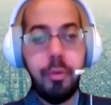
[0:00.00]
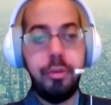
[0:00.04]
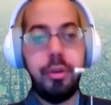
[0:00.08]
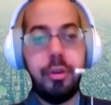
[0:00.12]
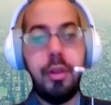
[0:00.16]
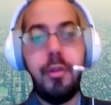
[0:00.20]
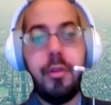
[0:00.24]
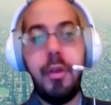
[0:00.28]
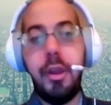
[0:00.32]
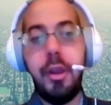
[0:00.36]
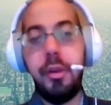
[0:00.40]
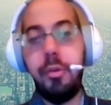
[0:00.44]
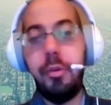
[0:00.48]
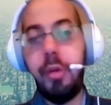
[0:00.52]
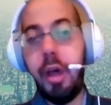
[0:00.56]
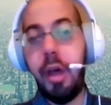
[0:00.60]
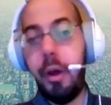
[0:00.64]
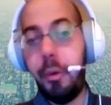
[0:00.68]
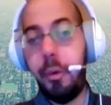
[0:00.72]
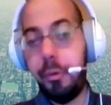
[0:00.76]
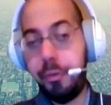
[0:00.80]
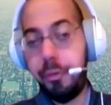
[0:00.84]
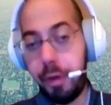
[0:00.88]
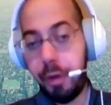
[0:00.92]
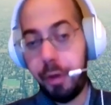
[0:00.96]
What could that
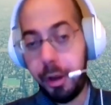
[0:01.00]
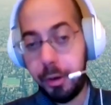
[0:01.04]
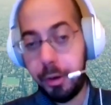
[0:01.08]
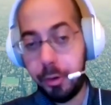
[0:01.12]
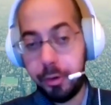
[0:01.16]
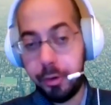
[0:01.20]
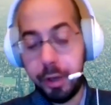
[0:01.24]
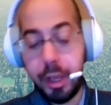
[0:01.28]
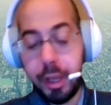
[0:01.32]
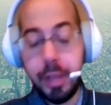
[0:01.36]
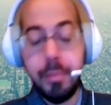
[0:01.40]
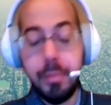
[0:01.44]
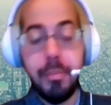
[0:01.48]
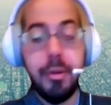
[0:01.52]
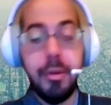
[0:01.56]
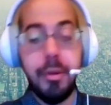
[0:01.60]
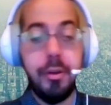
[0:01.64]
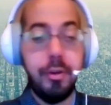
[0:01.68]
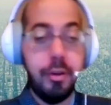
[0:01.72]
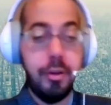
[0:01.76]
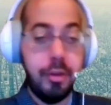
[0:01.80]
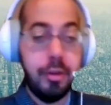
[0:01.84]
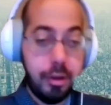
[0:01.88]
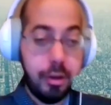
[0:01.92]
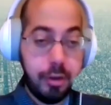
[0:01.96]
allow for
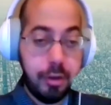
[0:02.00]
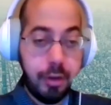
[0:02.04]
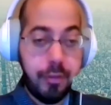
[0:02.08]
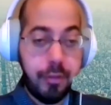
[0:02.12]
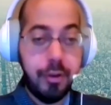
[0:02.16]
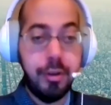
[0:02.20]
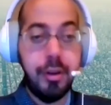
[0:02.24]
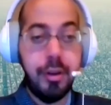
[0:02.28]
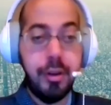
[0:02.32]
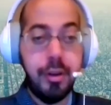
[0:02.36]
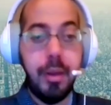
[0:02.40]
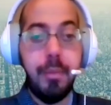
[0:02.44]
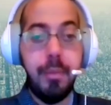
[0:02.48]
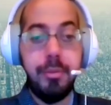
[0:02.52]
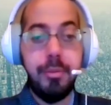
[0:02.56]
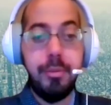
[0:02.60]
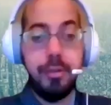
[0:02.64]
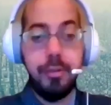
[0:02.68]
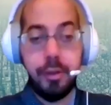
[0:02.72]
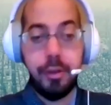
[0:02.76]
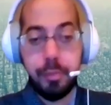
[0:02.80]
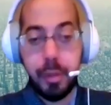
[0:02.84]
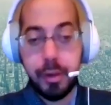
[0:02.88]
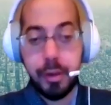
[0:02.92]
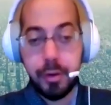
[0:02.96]
entertainment and different
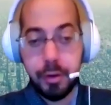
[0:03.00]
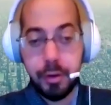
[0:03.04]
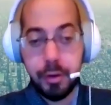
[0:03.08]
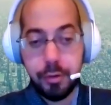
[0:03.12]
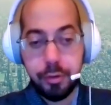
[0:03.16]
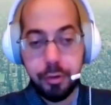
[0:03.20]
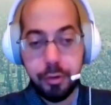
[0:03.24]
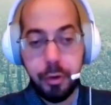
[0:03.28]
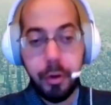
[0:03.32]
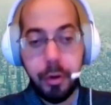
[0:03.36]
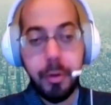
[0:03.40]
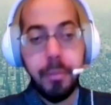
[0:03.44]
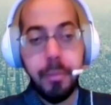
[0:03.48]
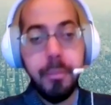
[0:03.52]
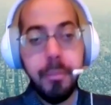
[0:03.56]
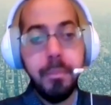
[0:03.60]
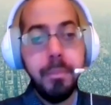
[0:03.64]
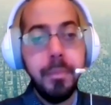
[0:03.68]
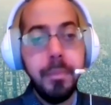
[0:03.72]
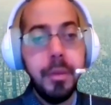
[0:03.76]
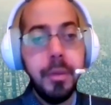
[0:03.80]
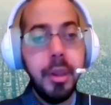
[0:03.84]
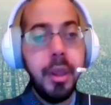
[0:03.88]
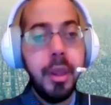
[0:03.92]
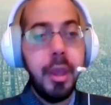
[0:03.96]
types of expenditure?
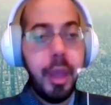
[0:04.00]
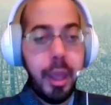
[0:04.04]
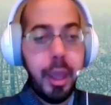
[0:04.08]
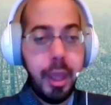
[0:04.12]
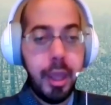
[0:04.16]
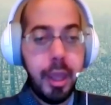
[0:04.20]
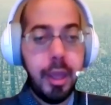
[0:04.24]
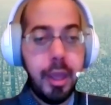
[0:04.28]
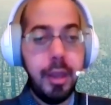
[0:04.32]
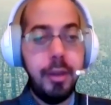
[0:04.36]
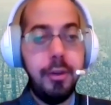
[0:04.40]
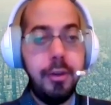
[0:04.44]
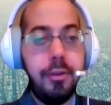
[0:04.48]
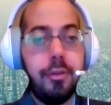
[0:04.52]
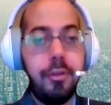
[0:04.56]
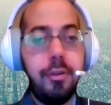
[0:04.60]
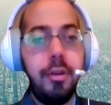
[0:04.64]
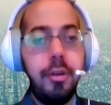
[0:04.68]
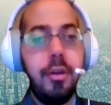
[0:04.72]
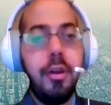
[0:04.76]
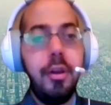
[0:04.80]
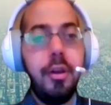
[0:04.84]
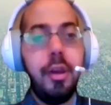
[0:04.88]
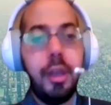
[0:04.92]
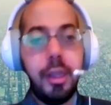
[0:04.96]

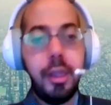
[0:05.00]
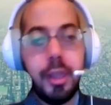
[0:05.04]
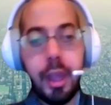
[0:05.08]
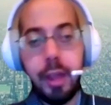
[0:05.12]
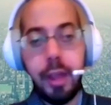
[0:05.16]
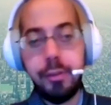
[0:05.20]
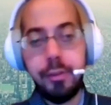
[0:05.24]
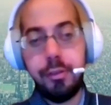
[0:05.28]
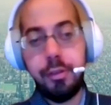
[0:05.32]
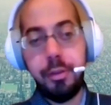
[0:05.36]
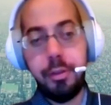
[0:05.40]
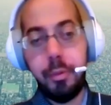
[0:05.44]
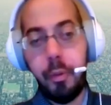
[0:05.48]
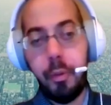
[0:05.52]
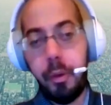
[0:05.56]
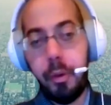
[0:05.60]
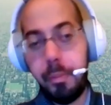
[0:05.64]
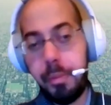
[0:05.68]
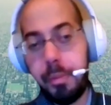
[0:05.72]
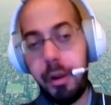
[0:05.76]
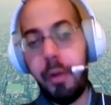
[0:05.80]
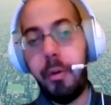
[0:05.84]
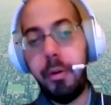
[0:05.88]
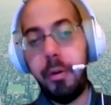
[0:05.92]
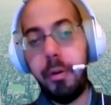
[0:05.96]
And yes, there
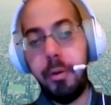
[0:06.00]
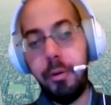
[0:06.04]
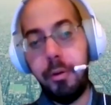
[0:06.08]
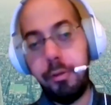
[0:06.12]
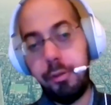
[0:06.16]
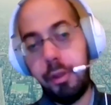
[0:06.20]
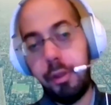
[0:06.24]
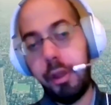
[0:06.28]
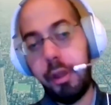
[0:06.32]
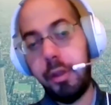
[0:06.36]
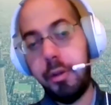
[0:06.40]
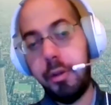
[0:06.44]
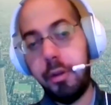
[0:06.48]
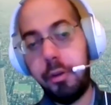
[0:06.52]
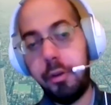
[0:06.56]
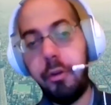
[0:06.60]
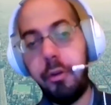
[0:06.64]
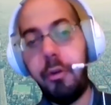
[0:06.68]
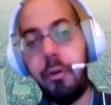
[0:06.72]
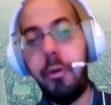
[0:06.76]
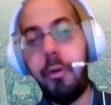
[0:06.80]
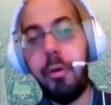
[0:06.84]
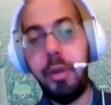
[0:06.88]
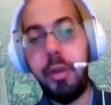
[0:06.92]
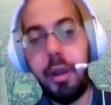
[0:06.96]
are barriers that can
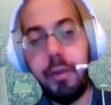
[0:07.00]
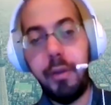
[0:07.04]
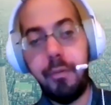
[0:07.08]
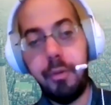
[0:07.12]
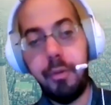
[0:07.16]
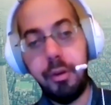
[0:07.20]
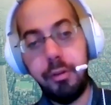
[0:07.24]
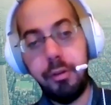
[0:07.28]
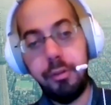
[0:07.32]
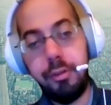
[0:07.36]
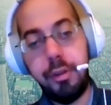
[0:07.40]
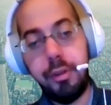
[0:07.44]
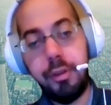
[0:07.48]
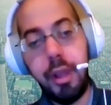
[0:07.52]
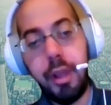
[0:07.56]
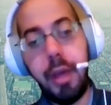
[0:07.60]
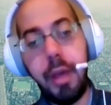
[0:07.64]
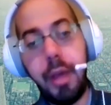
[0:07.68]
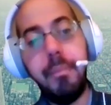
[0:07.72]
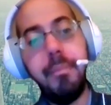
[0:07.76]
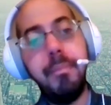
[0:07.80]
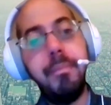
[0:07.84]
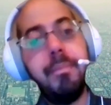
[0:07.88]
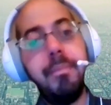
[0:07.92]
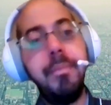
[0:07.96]
occur at every
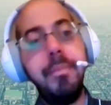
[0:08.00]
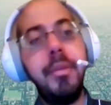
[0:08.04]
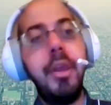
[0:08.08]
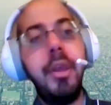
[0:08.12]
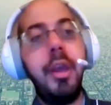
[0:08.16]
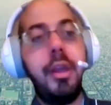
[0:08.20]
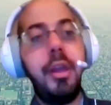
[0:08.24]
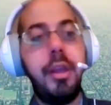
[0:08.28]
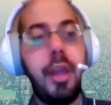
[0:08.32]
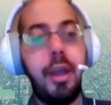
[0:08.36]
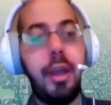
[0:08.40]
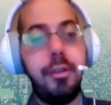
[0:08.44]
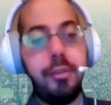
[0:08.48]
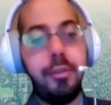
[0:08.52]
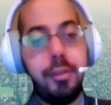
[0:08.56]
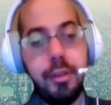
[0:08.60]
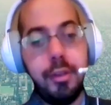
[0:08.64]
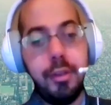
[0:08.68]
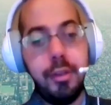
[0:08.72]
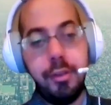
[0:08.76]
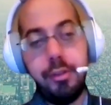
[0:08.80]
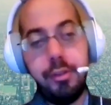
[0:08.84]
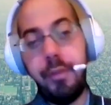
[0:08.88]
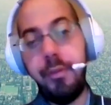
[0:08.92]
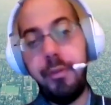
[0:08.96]
step. Yes,
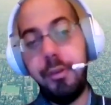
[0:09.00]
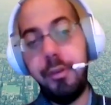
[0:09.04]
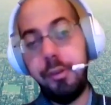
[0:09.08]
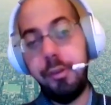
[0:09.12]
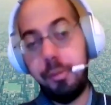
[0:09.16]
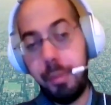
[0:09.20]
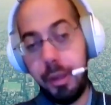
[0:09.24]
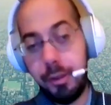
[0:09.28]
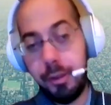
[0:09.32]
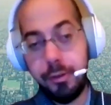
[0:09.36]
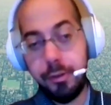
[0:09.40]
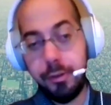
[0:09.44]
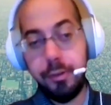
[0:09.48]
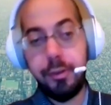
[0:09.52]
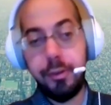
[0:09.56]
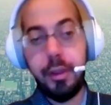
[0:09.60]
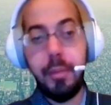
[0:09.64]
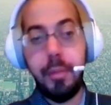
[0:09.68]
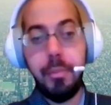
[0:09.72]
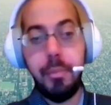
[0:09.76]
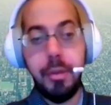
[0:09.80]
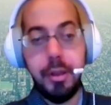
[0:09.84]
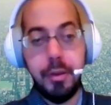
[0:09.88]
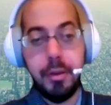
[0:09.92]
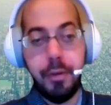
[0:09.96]
these different spaces
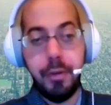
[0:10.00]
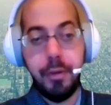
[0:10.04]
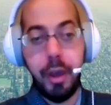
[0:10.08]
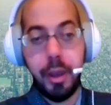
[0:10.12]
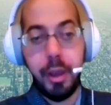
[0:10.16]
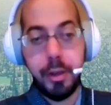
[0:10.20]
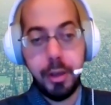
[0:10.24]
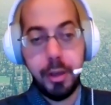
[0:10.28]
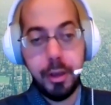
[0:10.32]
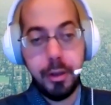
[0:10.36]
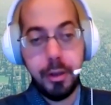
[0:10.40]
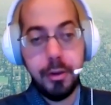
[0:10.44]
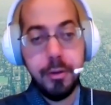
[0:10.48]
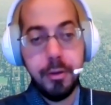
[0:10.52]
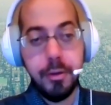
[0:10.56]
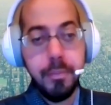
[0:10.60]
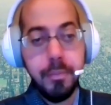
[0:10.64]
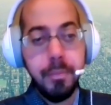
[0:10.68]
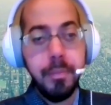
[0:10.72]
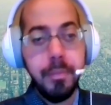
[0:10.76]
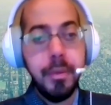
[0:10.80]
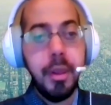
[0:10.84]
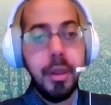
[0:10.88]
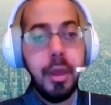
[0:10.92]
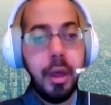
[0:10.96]
can be divided.
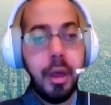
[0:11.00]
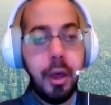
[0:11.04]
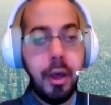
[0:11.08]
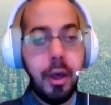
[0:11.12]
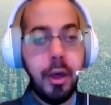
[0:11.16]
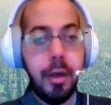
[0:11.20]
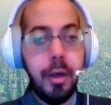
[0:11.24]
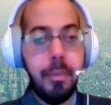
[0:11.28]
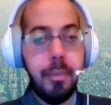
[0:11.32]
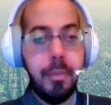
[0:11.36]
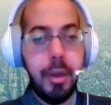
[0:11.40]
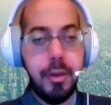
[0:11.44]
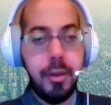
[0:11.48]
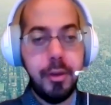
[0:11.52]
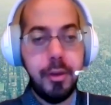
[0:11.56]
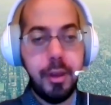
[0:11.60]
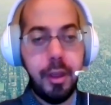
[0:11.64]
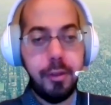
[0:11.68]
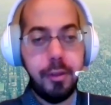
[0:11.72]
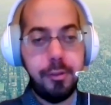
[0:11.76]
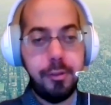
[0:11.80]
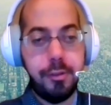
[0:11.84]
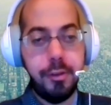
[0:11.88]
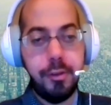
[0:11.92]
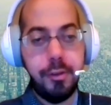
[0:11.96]
And
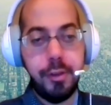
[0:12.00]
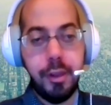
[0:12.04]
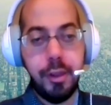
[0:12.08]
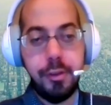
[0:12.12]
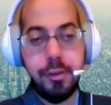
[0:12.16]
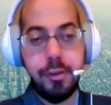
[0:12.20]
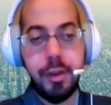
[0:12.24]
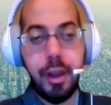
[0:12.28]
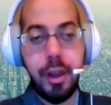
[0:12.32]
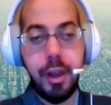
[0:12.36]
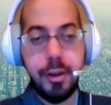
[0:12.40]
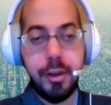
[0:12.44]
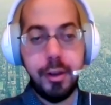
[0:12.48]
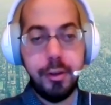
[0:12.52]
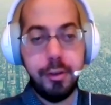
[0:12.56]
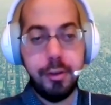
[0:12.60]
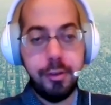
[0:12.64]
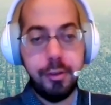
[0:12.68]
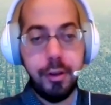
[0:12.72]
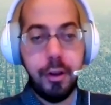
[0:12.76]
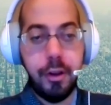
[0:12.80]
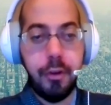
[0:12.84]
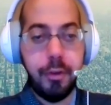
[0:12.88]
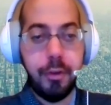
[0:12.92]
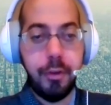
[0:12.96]
yes, it's not
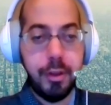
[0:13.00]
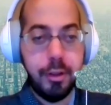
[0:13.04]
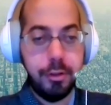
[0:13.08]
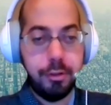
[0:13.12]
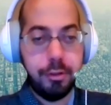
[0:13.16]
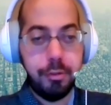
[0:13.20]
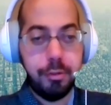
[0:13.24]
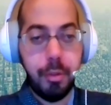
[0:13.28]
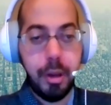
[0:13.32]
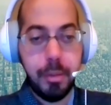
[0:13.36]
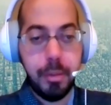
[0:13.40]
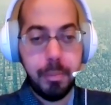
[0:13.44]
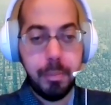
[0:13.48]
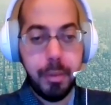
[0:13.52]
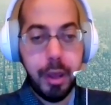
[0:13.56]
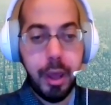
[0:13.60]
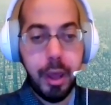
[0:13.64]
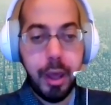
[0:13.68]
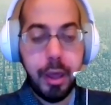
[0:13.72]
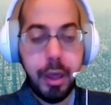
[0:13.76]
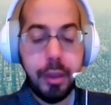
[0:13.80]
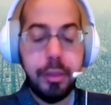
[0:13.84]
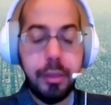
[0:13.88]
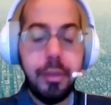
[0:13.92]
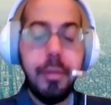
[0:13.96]
necessarily a straight
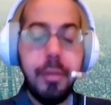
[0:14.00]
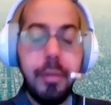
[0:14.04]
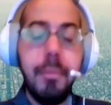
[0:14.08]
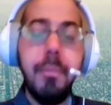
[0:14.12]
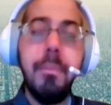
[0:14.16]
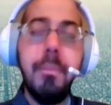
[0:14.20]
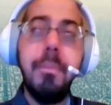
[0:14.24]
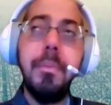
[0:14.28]
path.